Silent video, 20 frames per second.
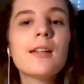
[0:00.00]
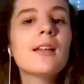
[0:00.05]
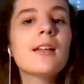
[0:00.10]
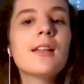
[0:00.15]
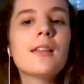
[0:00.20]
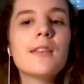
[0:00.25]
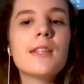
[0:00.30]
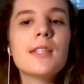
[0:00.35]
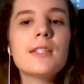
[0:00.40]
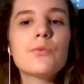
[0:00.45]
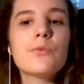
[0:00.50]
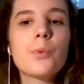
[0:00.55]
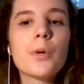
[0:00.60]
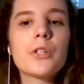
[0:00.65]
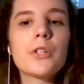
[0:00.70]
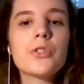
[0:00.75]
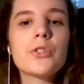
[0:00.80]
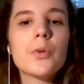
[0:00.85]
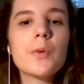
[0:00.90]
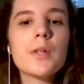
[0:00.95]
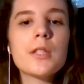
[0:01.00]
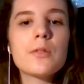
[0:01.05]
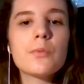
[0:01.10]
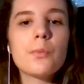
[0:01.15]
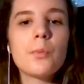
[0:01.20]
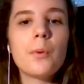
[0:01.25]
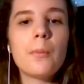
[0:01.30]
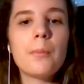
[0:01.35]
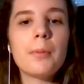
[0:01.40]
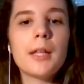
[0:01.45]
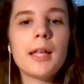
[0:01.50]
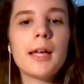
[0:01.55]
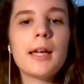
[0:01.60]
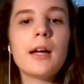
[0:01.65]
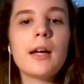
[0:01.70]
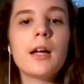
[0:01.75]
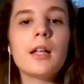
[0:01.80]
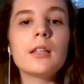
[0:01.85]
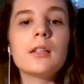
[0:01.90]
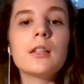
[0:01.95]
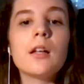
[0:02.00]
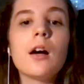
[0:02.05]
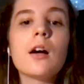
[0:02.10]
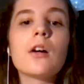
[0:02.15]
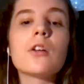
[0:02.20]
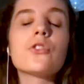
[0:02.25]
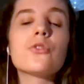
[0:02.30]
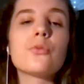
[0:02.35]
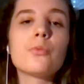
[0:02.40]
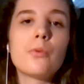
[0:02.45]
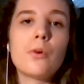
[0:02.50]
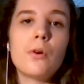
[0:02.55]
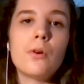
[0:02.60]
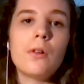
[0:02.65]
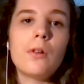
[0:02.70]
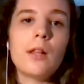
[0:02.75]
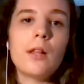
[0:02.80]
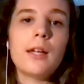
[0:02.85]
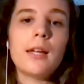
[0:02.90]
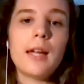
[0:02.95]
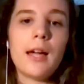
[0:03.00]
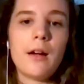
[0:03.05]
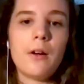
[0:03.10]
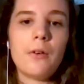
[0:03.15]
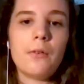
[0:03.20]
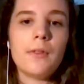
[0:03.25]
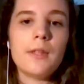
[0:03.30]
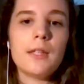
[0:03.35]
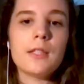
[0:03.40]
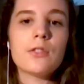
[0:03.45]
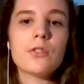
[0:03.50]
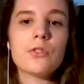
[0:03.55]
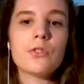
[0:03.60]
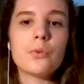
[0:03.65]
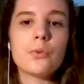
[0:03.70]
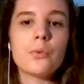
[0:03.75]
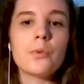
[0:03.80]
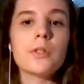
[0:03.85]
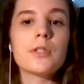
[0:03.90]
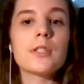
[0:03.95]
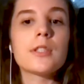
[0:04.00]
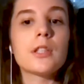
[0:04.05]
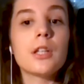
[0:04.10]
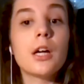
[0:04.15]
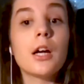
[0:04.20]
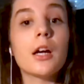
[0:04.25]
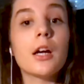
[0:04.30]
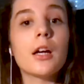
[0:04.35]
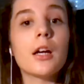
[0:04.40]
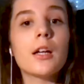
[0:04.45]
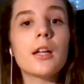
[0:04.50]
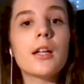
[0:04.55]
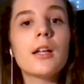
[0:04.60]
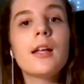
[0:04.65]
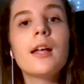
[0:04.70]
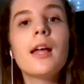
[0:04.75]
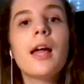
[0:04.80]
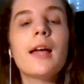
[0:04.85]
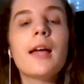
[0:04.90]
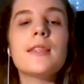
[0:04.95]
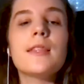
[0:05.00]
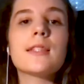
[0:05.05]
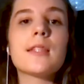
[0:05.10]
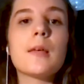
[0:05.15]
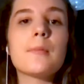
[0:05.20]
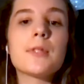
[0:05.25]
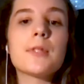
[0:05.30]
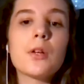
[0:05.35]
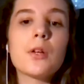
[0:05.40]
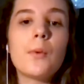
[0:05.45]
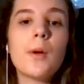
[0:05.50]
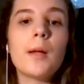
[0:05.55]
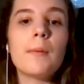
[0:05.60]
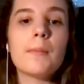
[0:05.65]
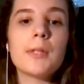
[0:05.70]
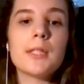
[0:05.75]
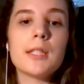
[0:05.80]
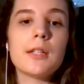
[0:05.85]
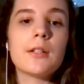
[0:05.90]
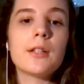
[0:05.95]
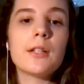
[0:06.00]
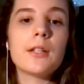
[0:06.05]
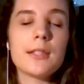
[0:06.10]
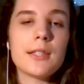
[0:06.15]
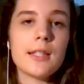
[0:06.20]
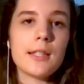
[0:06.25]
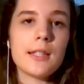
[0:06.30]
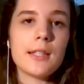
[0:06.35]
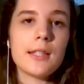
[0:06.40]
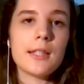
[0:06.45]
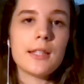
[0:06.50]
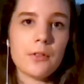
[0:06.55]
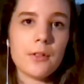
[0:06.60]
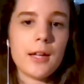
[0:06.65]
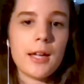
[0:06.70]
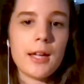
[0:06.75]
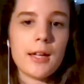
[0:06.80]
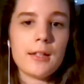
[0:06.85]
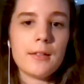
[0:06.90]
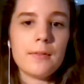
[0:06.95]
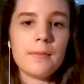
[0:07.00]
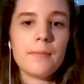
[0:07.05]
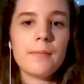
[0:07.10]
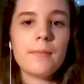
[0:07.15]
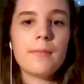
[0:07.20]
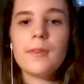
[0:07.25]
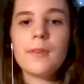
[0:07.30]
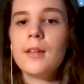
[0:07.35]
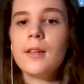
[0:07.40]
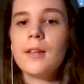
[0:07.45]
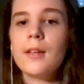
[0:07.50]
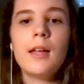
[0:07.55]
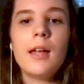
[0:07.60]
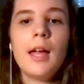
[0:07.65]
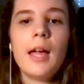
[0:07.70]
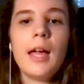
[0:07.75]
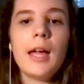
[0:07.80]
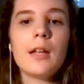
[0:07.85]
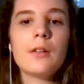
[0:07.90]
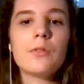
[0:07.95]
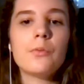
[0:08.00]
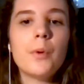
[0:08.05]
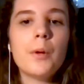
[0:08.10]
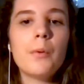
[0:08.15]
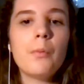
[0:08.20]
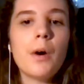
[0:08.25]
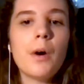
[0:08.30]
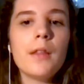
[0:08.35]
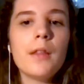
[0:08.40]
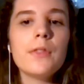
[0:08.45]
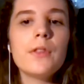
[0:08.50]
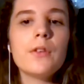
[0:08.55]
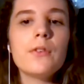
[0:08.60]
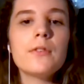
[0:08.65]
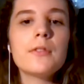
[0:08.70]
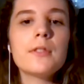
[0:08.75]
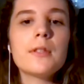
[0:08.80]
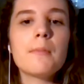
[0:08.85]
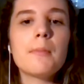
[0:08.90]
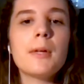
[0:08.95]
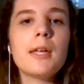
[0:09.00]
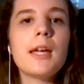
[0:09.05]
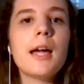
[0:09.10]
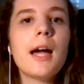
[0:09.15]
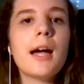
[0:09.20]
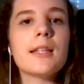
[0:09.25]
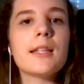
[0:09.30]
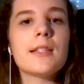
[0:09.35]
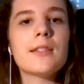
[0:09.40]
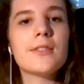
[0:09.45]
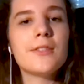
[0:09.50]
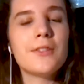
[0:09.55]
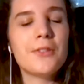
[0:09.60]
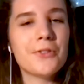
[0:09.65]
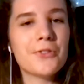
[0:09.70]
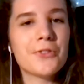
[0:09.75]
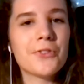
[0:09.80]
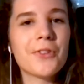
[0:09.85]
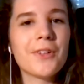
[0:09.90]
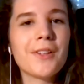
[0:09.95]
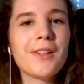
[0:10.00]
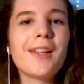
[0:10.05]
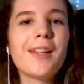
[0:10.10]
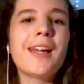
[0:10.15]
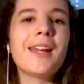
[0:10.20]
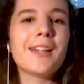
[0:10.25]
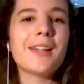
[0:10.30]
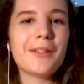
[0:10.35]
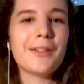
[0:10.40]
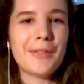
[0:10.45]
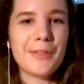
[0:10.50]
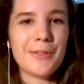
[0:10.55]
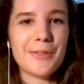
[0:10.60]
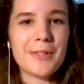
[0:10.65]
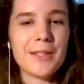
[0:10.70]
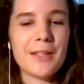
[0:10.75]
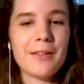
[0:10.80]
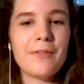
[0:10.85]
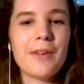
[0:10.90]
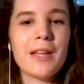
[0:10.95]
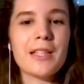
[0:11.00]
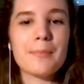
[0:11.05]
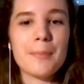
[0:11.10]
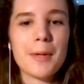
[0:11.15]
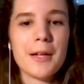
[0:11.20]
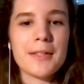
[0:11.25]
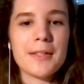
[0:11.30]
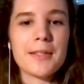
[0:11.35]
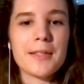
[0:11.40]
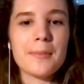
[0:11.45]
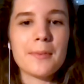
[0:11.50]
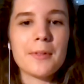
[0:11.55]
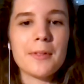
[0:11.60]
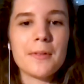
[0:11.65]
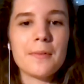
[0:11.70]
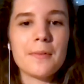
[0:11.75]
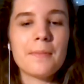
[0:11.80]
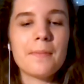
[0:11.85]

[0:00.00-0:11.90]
this word choice will play a large role in how these tools learn and the subsequent materials that they'll create. And we want those to be as neutral and inclusive as possible.